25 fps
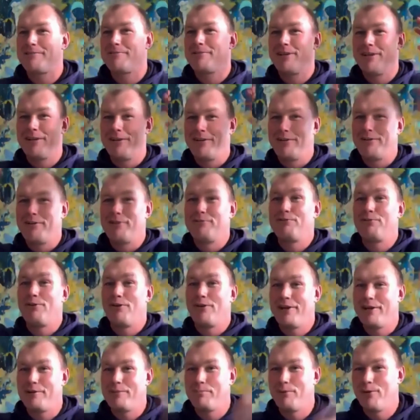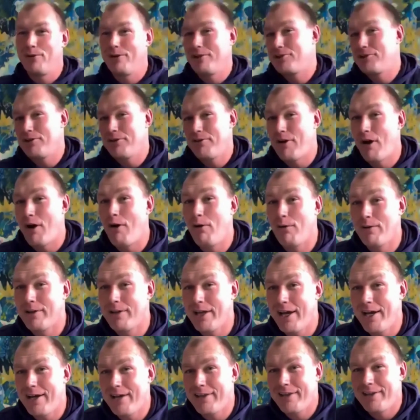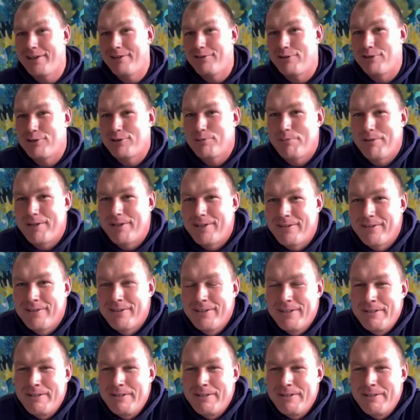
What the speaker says: the following morning, so the whole day there to spend.